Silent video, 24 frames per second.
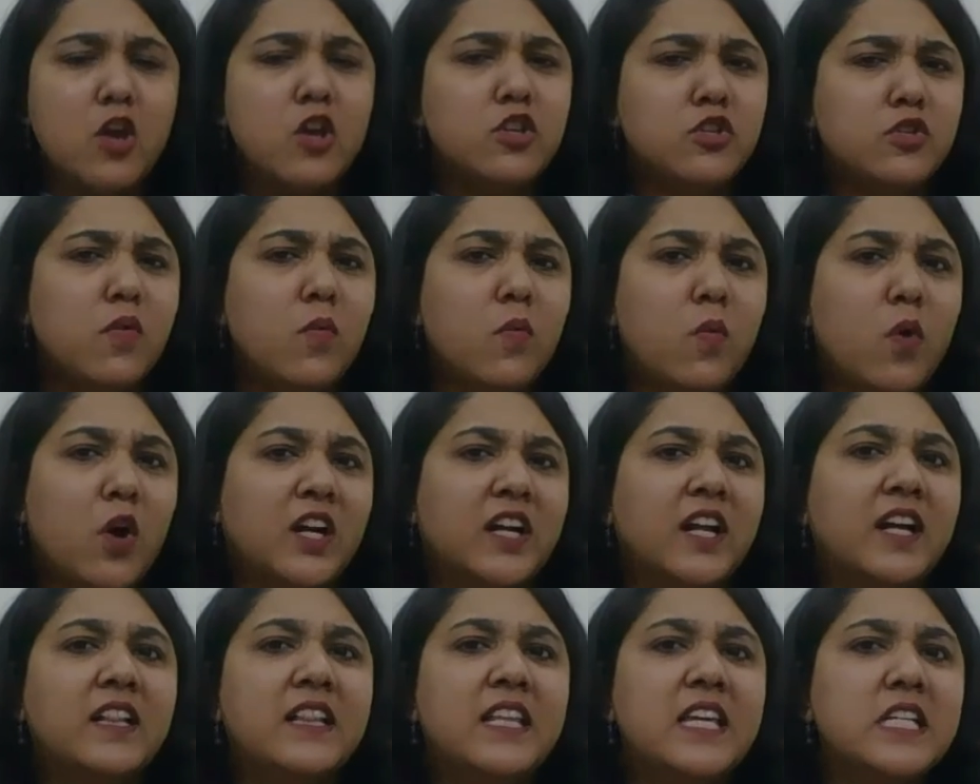So
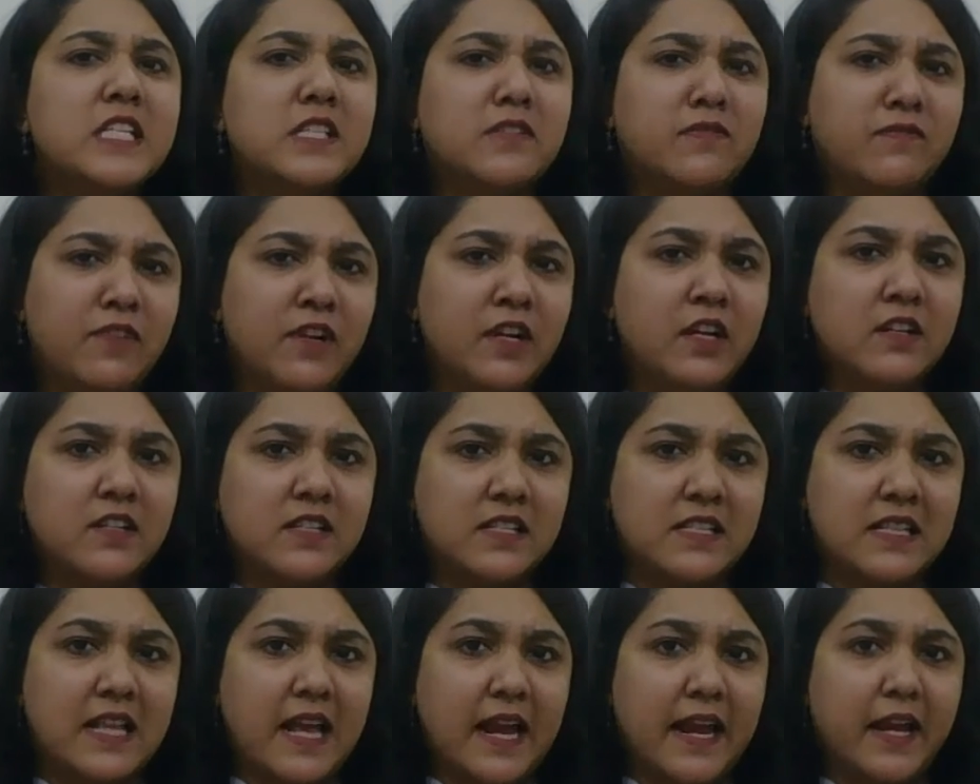what are these
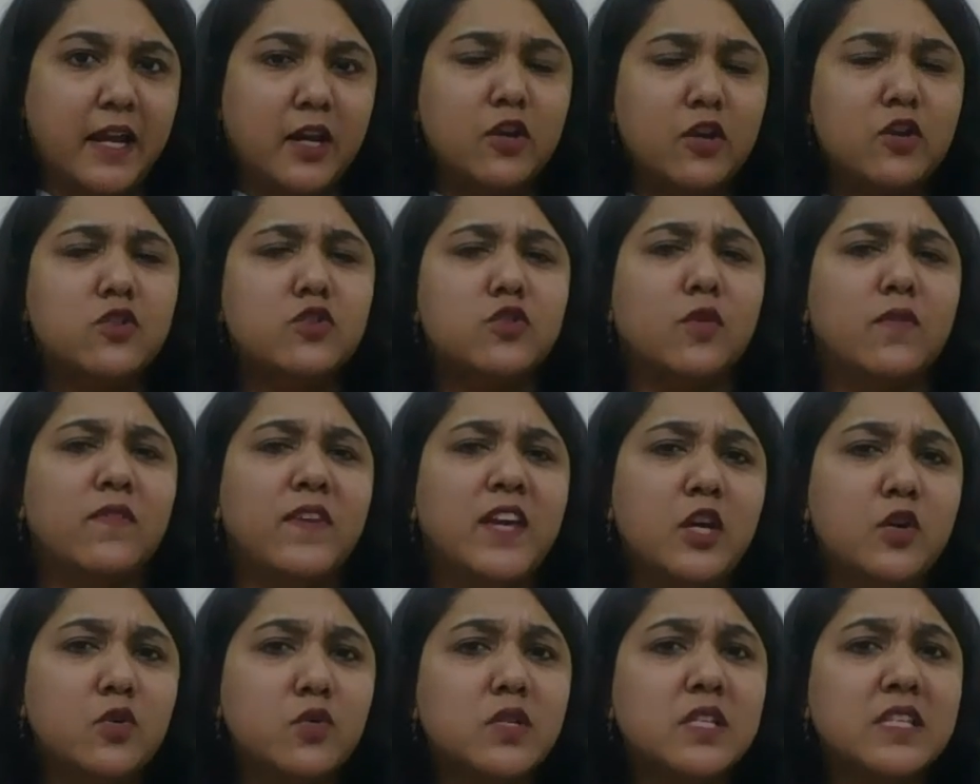fillers like? So we
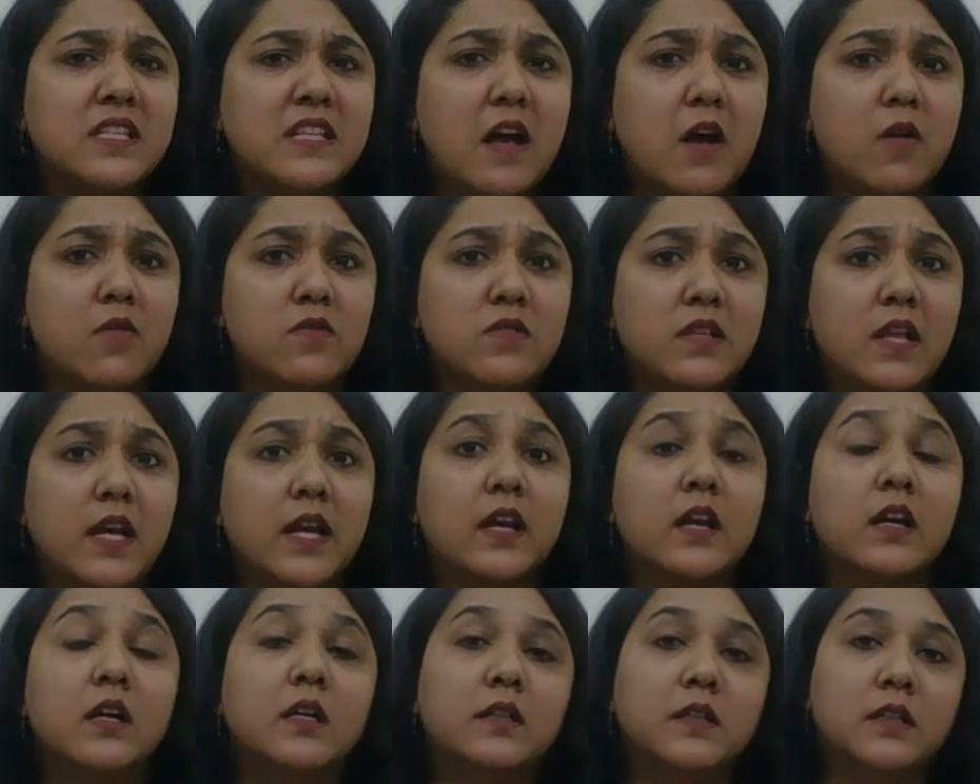use sounds like
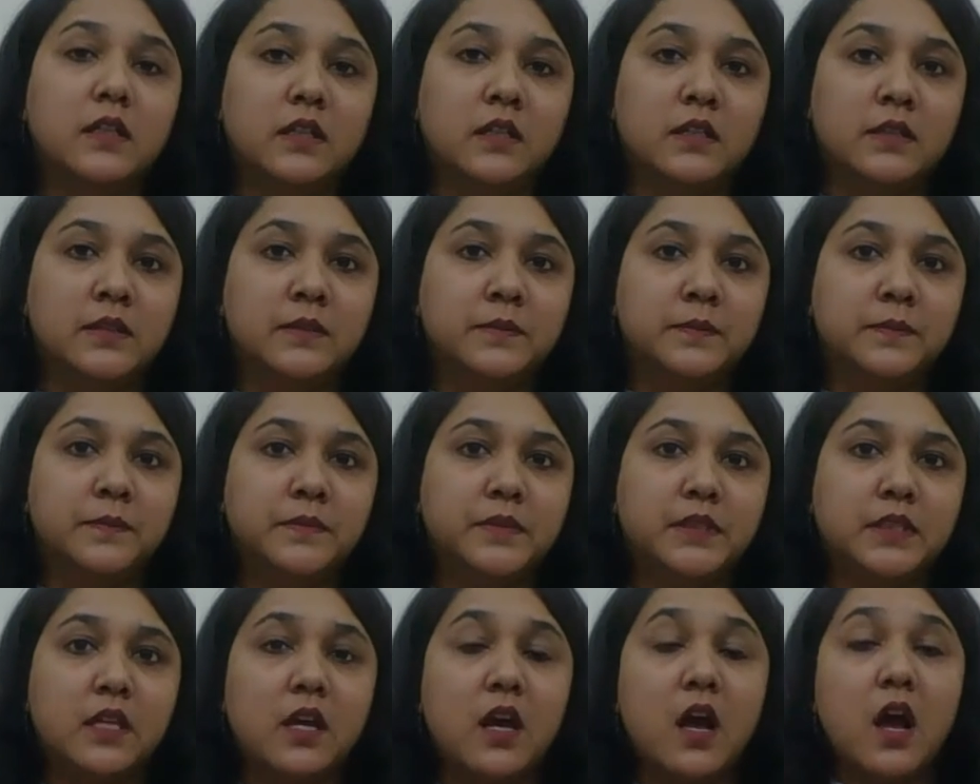
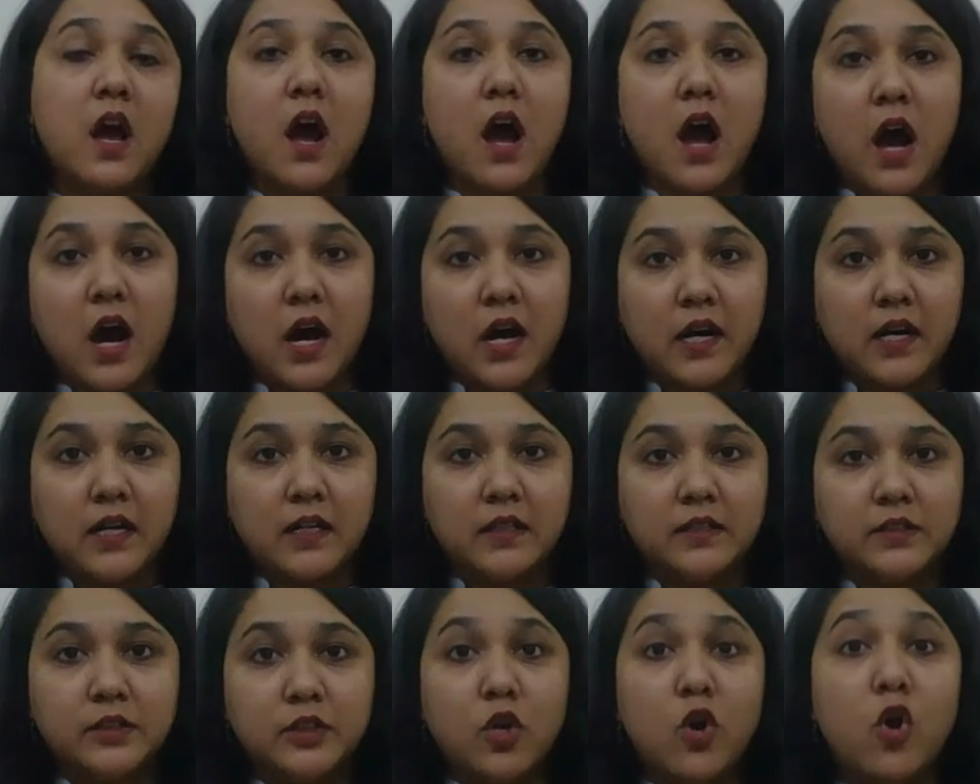
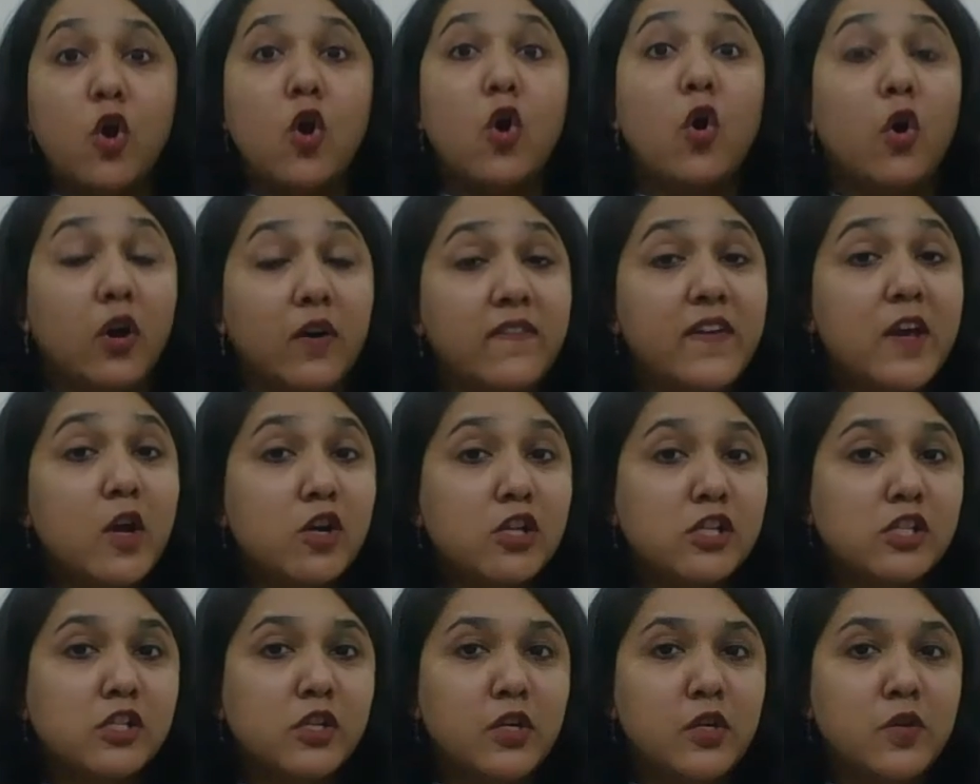ahs, or we
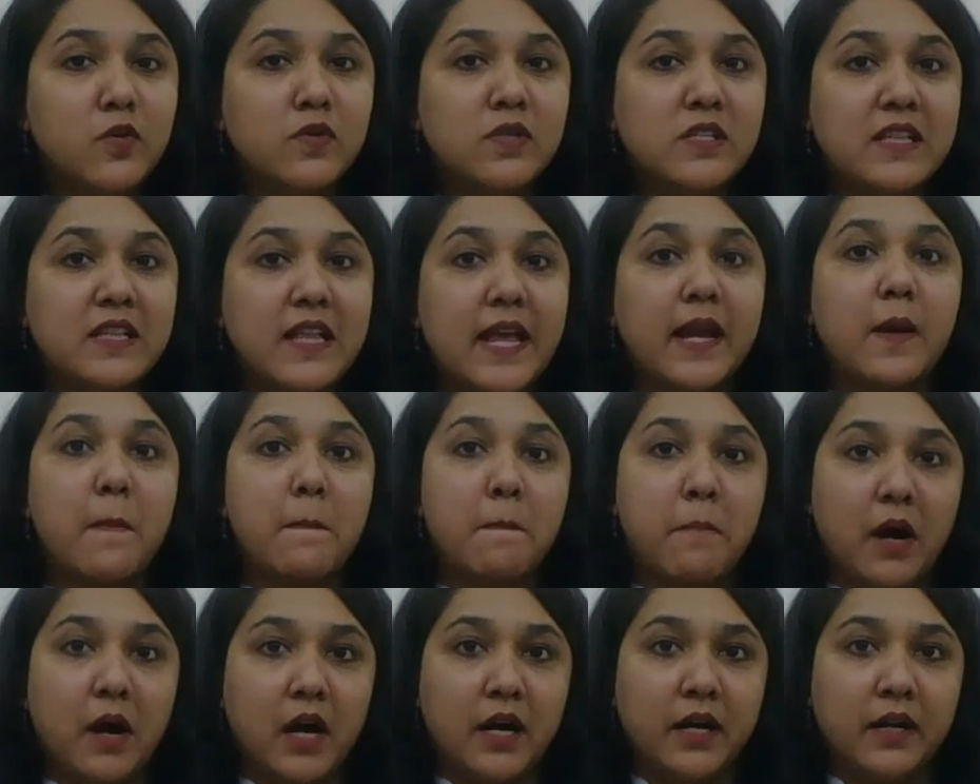also use like
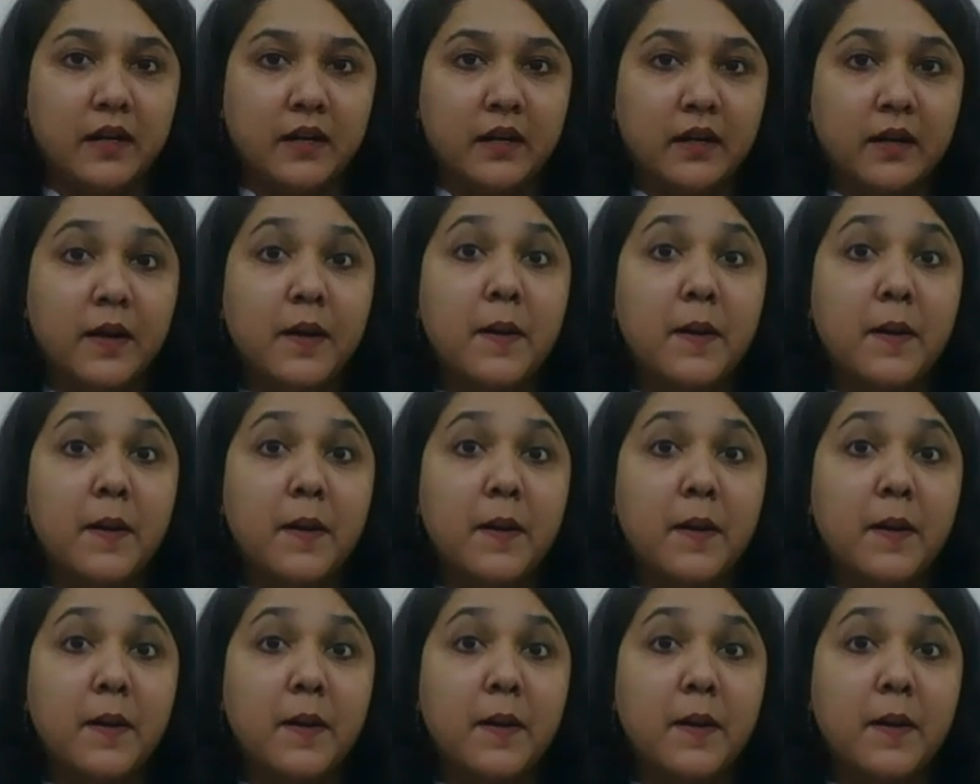but,